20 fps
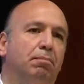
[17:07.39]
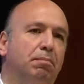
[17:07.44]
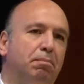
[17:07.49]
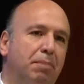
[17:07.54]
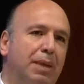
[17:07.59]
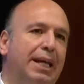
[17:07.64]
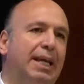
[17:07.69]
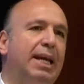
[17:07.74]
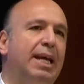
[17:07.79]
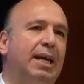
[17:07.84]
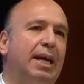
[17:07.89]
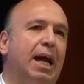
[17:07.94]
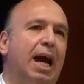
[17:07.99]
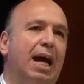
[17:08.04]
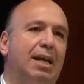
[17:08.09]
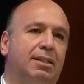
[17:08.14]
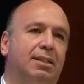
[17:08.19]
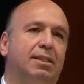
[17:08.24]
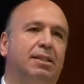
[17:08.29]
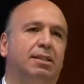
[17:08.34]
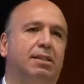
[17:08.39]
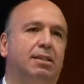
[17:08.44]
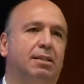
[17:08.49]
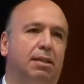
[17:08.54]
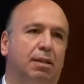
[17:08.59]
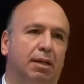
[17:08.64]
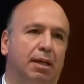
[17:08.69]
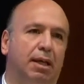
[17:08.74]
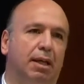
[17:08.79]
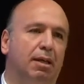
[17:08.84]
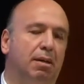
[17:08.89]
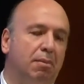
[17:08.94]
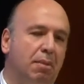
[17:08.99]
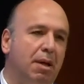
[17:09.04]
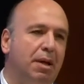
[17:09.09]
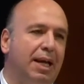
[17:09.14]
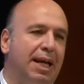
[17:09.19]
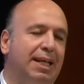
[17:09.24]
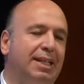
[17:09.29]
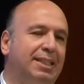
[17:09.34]
making us
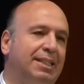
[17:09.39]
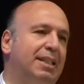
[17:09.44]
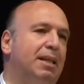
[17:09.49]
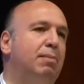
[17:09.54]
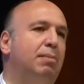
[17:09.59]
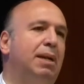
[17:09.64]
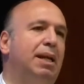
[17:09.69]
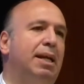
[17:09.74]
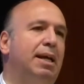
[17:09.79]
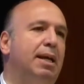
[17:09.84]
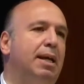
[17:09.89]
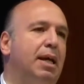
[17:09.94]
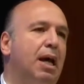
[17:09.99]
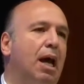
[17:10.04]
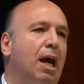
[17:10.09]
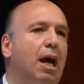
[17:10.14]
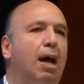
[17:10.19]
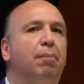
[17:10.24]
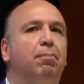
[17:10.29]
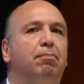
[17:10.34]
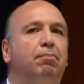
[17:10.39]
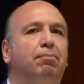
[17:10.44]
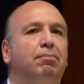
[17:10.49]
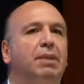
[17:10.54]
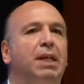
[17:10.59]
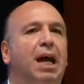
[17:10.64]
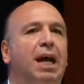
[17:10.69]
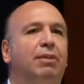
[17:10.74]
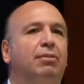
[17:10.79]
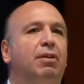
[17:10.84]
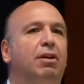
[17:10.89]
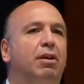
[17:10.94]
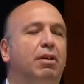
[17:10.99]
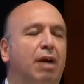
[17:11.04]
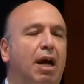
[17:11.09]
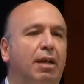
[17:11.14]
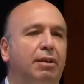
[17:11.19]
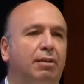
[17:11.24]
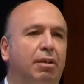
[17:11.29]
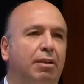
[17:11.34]
extremely
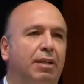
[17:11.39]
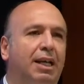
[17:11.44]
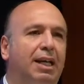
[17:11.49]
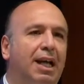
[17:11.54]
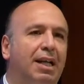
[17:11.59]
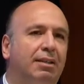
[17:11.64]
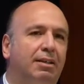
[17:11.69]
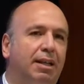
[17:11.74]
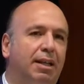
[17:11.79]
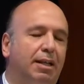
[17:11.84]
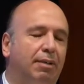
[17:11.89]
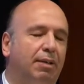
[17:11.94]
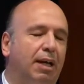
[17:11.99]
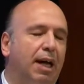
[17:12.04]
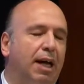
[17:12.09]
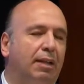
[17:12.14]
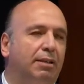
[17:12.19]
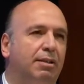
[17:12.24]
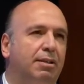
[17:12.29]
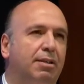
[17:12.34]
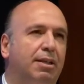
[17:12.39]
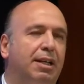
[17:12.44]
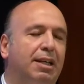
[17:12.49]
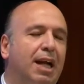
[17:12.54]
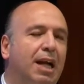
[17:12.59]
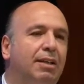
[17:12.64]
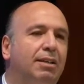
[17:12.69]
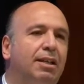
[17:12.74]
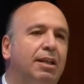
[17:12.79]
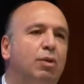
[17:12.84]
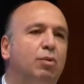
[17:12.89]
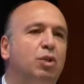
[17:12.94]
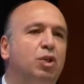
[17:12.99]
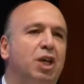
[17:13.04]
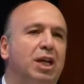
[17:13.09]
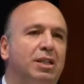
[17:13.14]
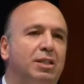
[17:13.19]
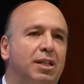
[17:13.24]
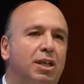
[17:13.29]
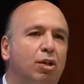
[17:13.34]
under the country which
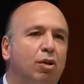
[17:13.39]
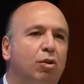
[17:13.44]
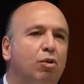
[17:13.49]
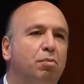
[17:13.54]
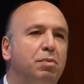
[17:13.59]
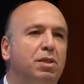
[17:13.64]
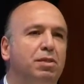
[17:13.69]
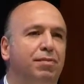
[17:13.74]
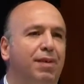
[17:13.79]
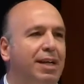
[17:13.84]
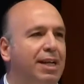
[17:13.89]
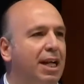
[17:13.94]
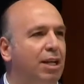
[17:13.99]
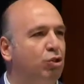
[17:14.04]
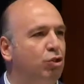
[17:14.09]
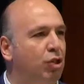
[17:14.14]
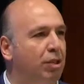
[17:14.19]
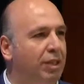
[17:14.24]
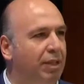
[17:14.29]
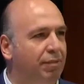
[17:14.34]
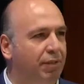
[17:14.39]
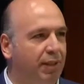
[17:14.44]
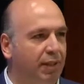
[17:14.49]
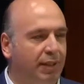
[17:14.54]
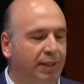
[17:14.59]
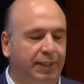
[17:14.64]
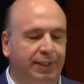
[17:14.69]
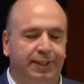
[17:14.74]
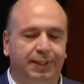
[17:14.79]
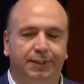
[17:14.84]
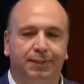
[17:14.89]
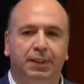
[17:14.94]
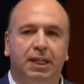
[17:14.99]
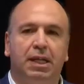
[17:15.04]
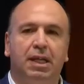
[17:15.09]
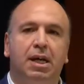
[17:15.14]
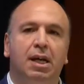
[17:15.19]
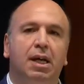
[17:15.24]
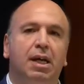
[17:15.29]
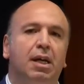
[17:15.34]
has enormous financial difficulties.
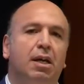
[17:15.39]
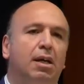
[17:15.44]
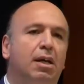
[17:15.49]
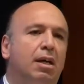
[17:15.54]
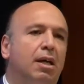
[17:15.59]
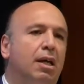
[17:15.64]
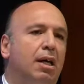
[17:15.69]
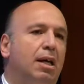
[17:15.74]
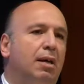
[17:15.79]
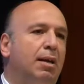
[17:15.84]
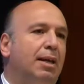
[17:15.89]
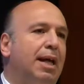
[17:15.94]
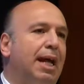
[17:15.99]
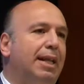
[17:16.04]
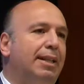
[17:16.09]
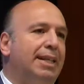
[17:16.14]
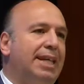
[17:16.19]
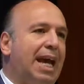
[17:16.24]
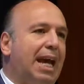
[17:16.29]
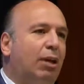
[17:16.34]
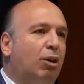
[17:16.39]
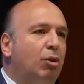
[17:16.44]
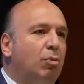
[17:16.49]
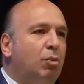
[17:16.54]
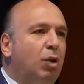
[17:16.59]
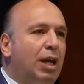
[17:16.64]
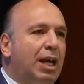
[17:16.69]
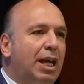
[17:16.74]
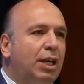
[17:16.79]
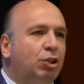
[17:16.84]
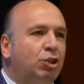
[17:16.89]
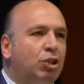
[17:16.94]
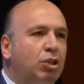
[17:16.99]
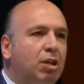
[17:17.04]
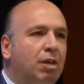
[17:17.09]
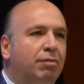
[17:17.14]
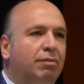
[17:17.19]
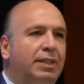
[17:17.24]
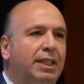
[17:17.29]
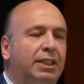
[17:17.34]
The
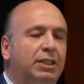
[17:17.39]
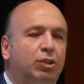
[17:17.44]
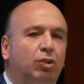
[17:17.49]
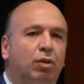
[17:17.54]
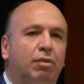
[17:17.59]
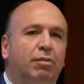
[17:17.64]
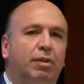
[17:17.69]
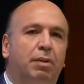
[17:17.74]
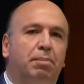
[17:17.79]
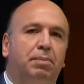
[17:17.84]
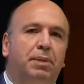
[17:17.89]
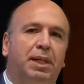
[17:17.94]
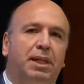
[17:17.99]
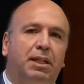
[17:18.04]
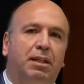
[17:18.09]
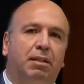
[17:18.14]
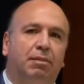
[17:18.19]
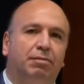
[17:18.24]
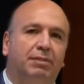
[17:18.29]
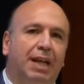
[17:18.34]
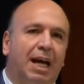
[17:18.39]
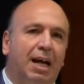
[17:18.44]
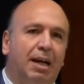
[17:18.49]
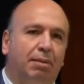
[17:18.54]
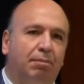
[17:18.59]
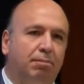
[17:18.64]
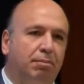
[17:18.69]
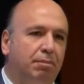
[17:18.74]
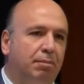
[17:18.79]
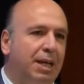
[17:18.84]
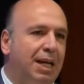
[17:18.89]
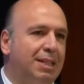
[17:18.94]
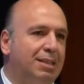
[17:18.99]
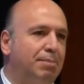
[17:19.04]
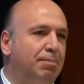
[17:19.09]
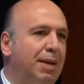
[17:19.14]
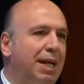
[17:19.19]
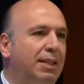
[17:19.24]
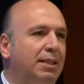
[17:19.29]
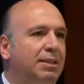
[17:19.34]
accumulation of this over a period of time
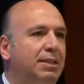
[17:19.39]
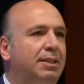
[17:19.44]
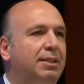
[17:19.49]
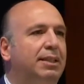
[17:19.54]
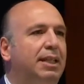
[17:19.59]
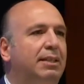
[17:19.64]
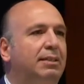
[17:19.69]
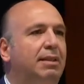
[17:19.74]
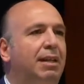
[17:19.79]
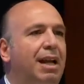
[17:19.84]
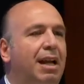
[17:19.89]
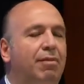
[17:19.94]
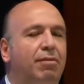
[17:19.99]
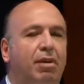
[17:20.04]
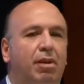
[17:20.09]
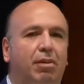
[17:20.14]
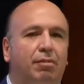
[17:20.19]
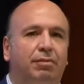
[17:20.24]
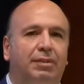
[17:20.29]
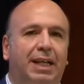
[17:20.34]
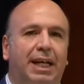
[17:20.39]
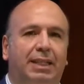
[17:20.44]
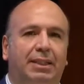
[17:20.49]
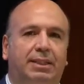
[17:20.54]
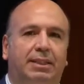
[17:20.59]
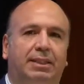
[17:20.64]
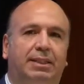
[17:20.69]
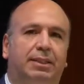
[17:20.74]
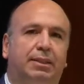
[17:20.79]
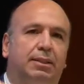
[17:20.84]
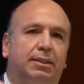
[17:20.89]
has meant that the level of debt